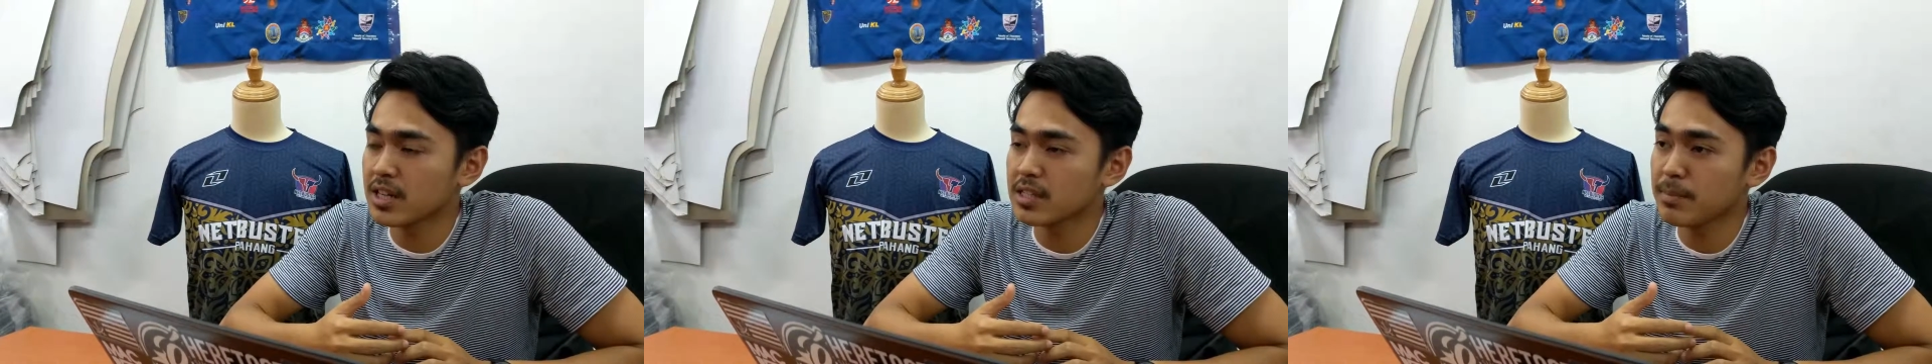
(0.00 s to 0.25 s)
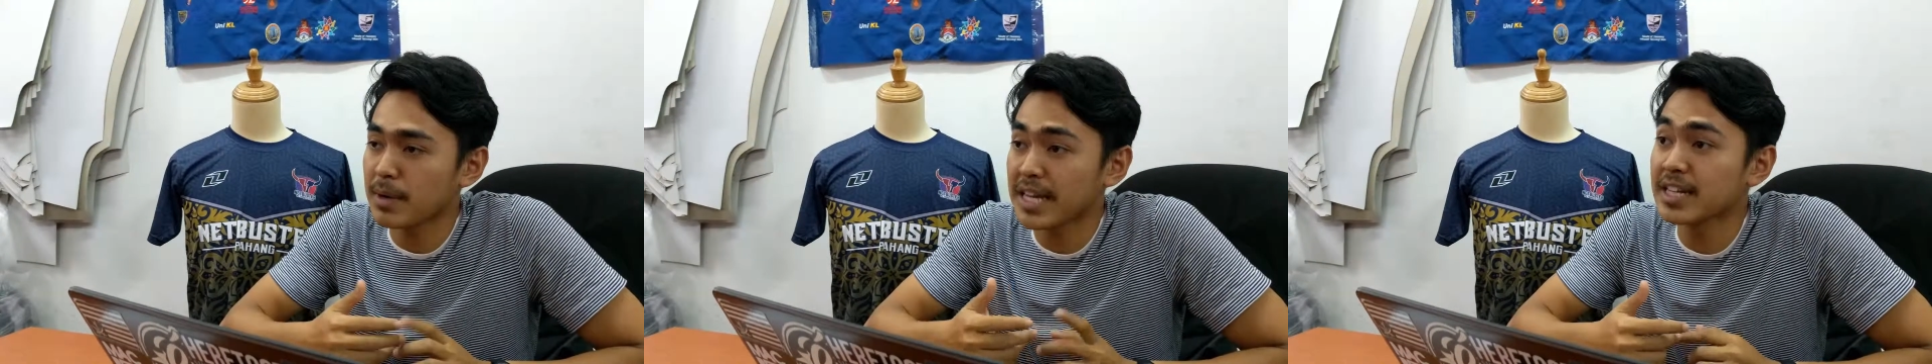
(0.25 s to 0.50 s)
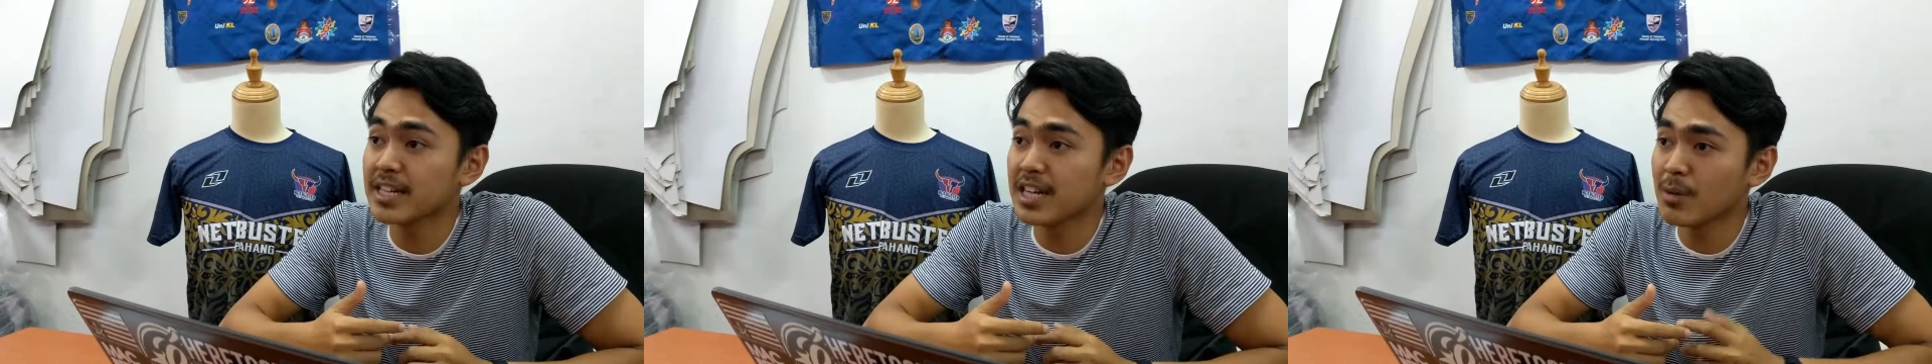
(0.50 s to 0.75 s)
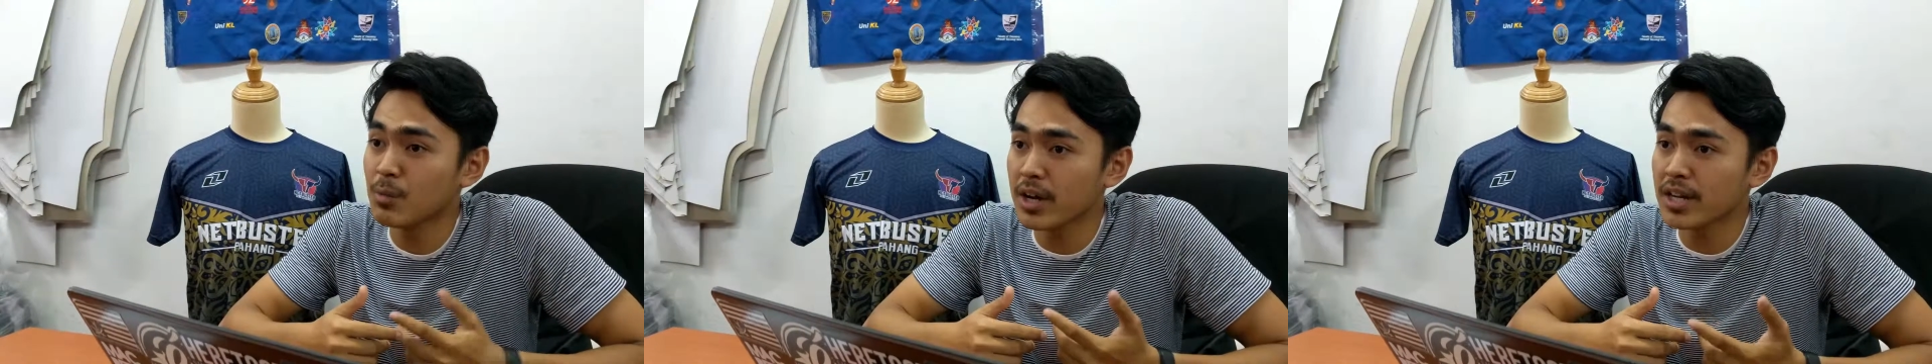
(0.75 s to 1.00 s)
They were
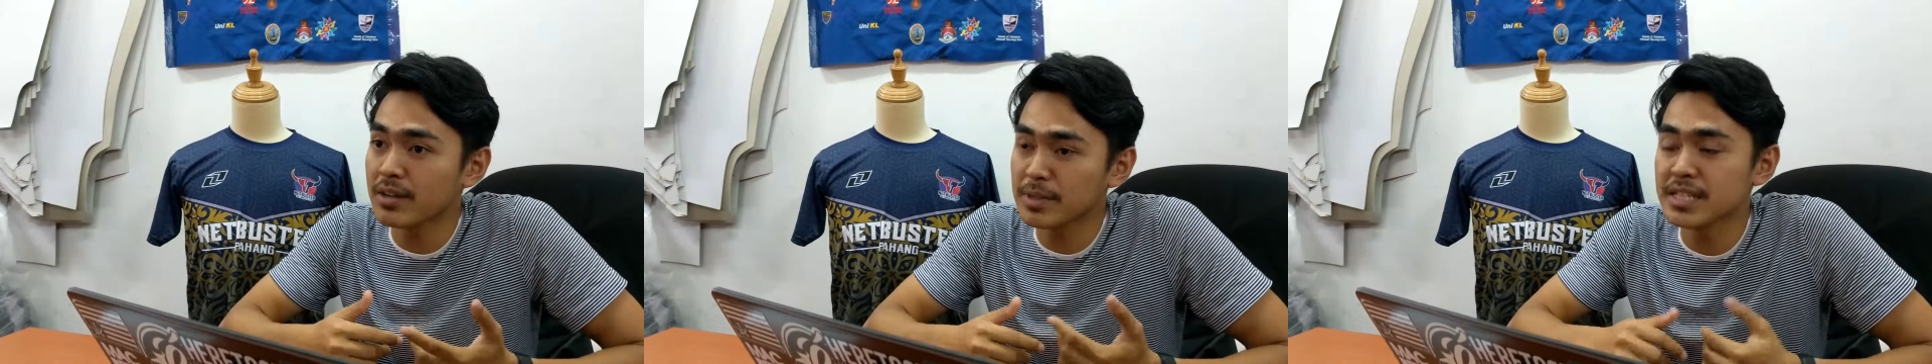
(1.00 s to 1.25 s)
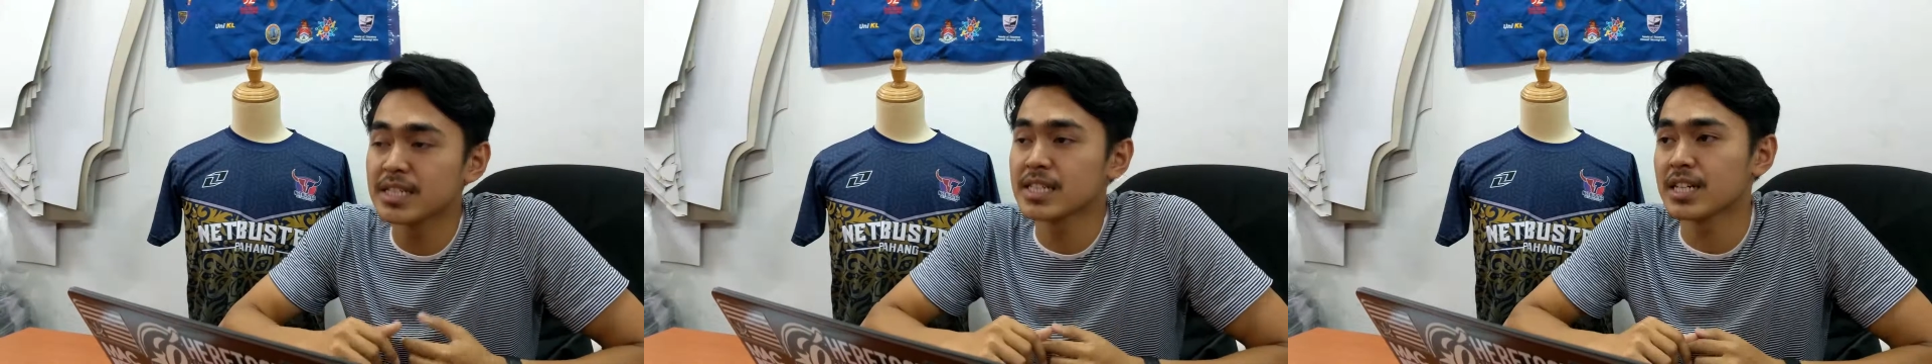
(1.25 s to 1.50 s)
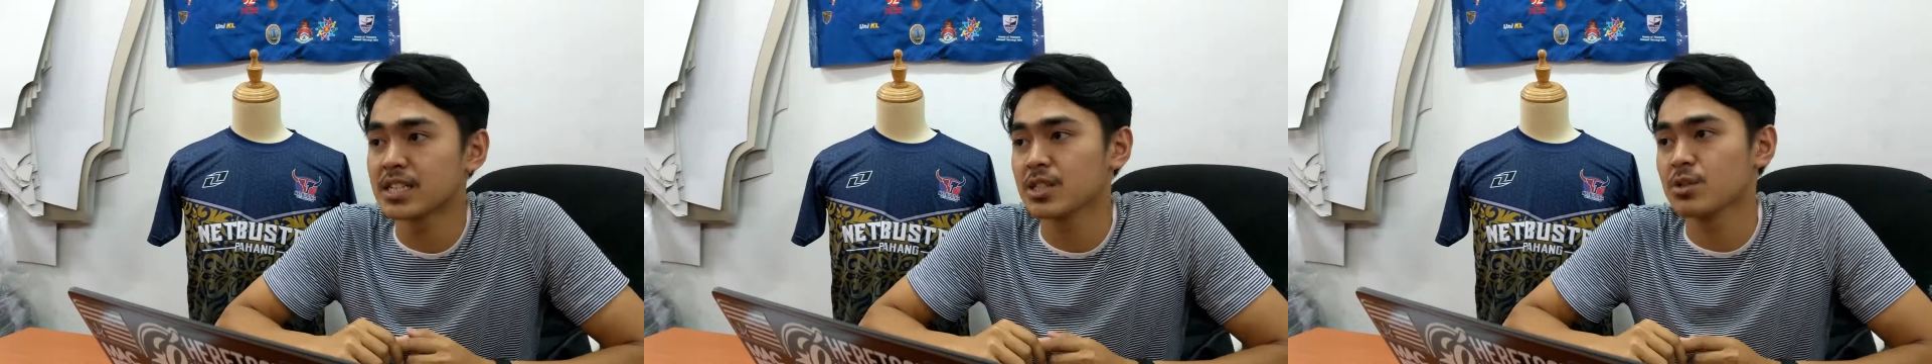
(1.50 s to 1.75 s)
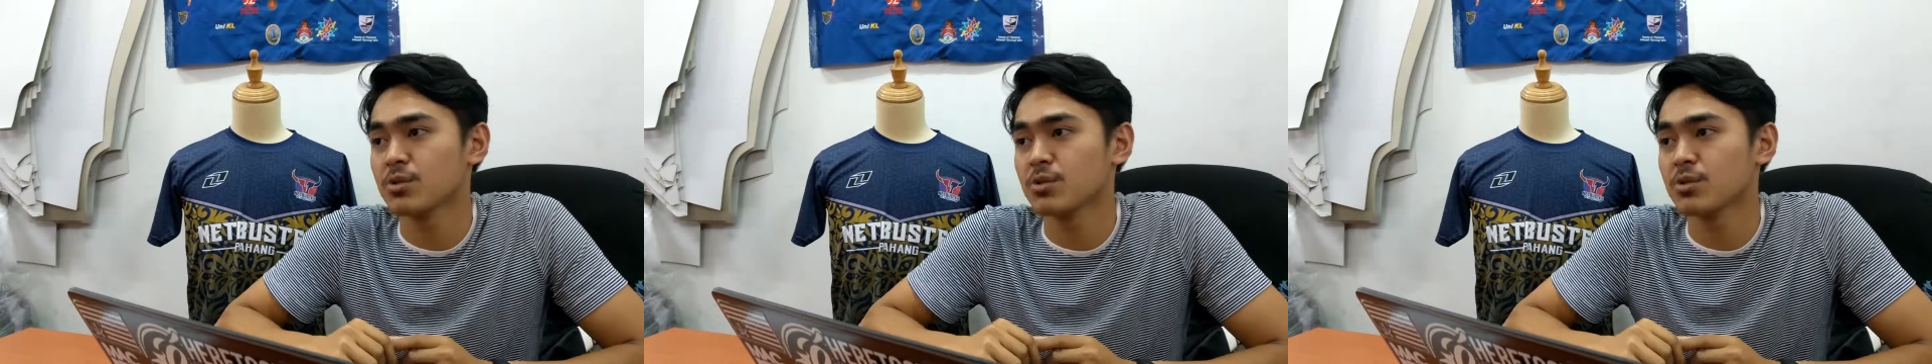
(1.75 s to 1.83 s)
basically my mentor.